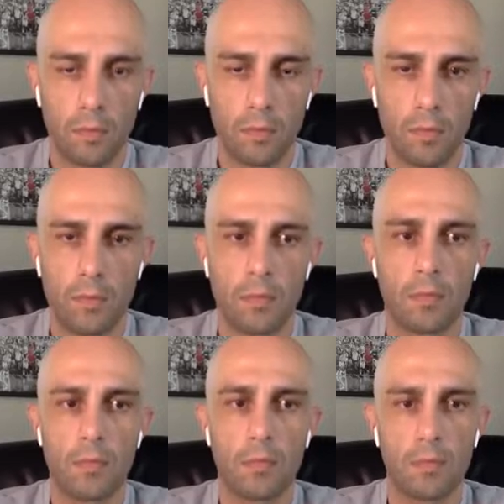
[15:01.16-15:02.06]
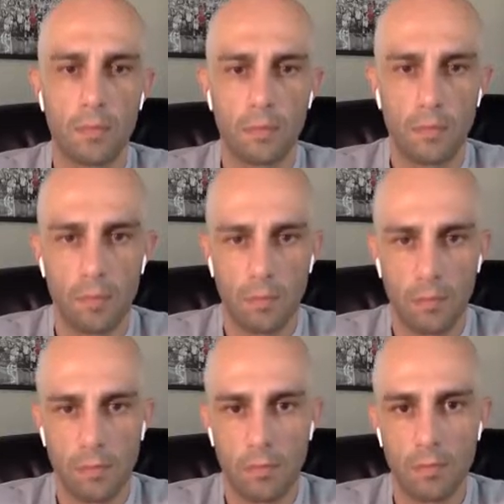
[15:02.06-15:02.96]

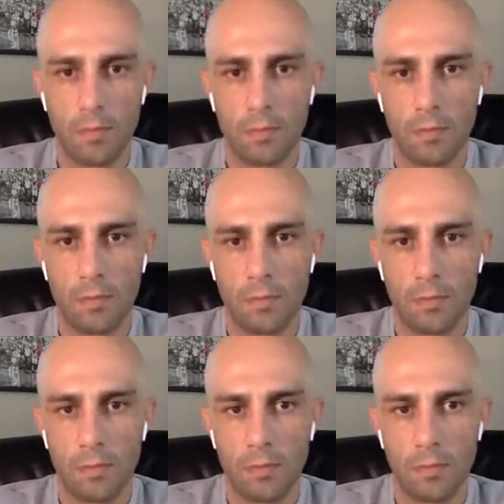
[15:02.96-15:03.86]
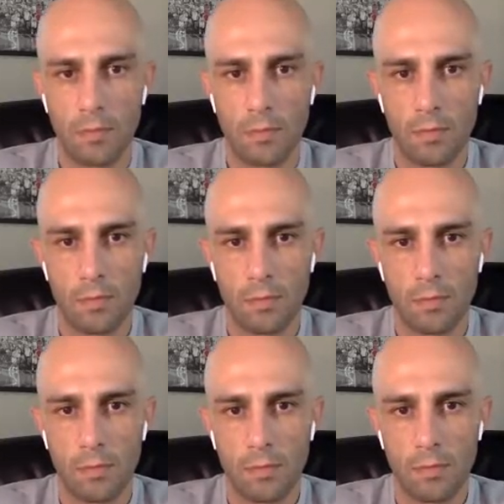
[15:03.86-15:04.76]

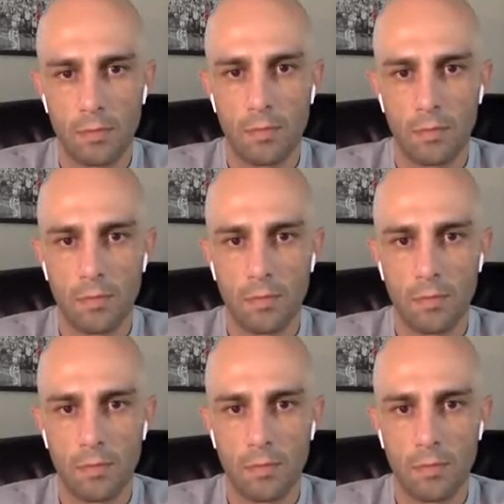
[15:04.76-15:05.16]
The person shown says nothing.